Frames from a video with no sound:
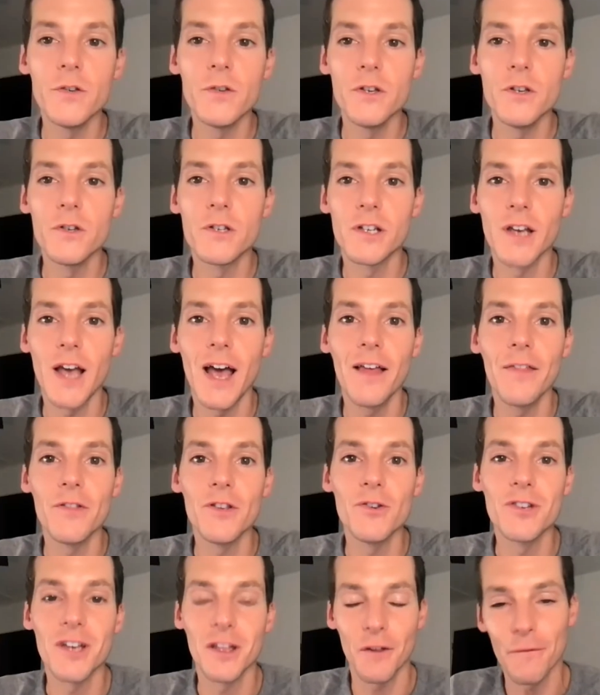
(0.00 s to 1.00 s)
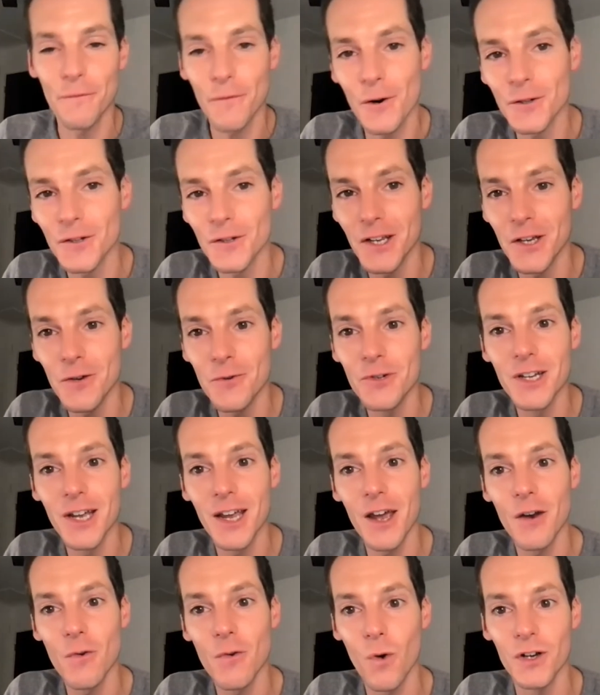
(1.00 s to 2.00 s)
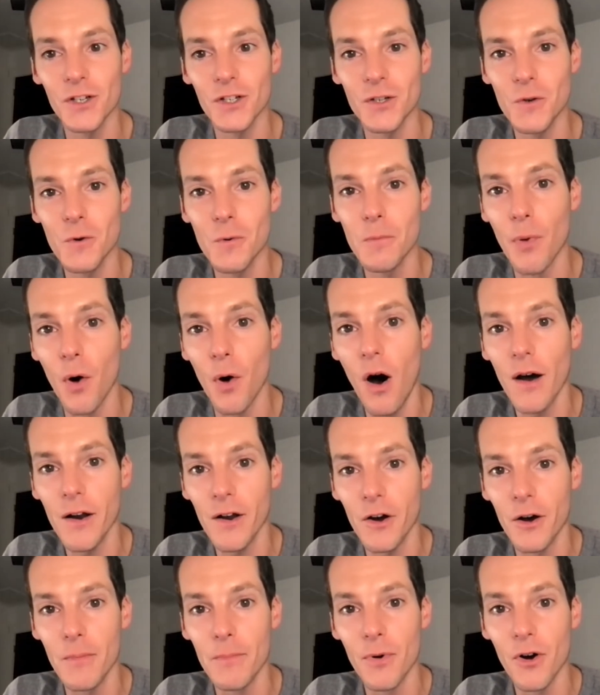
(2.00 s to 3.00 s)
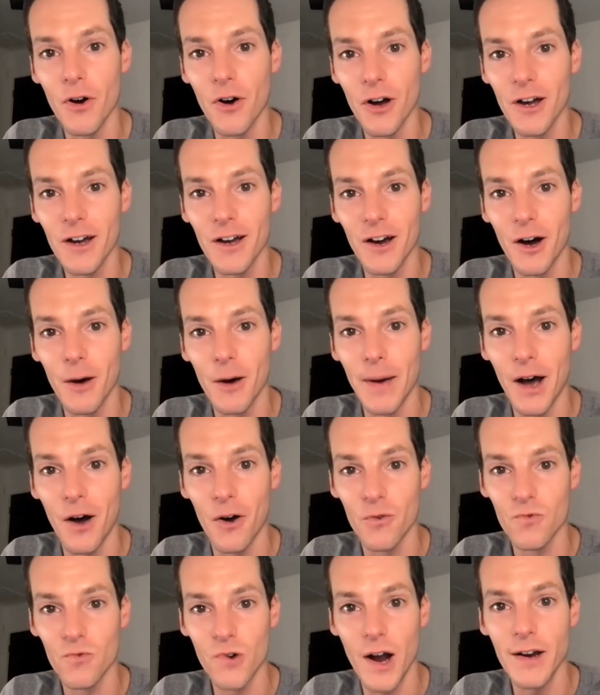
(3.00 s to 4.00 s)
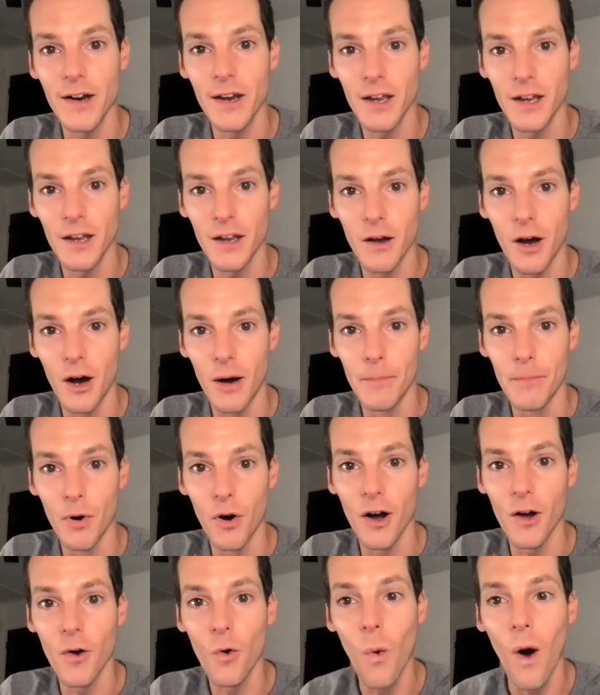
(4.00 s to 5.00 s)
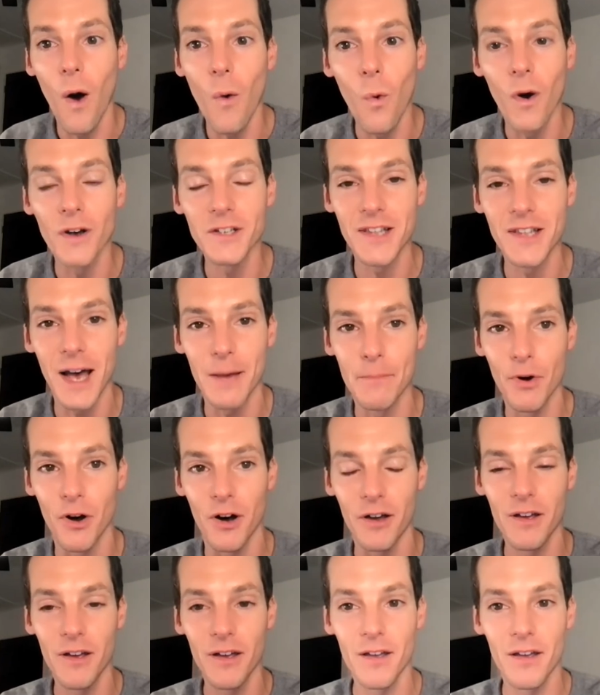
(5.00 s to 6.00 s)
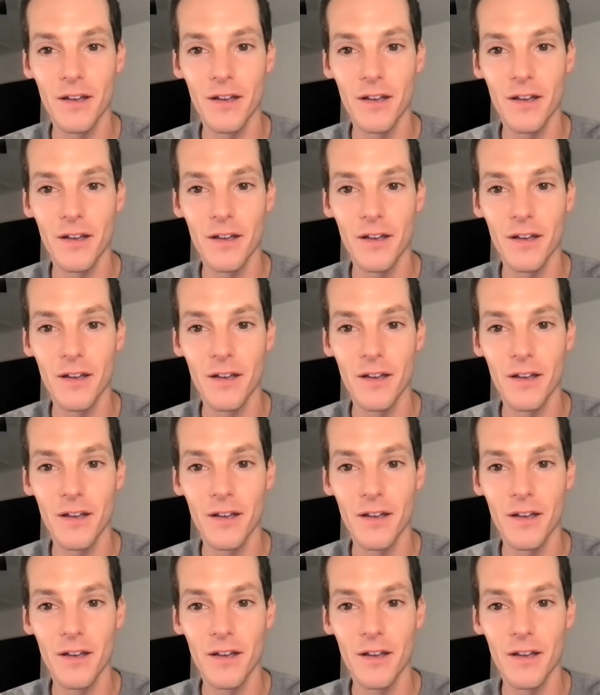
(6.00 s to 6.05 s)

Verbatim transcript: you, you said, you said the first thing you did was you bought a book about writing a book. What was that book?